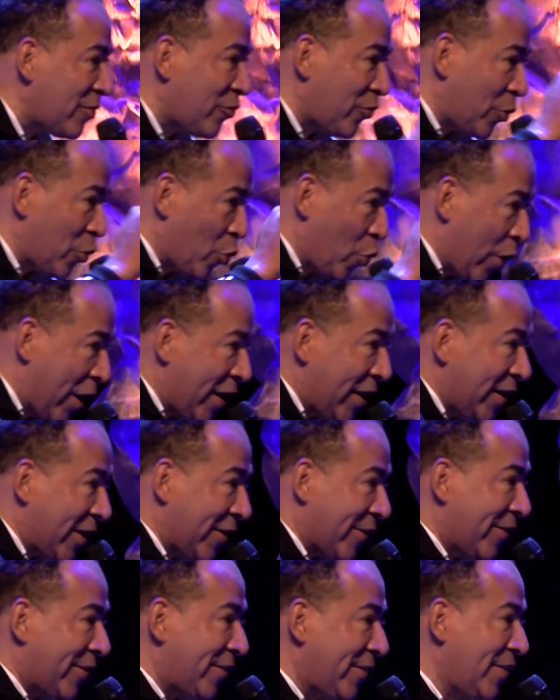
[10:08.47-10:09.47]
from
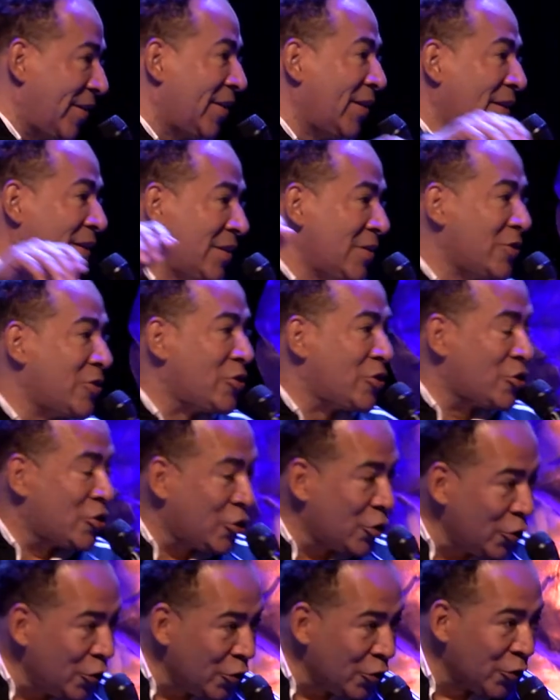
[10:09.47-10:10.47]
Whittier
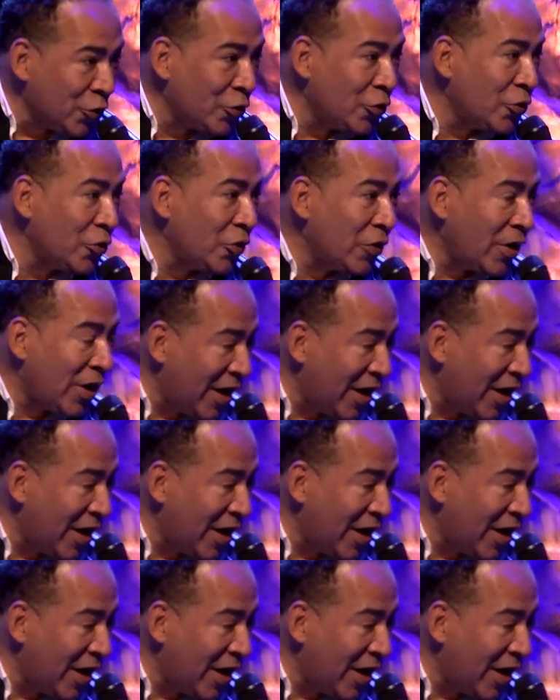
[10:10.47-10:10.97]
to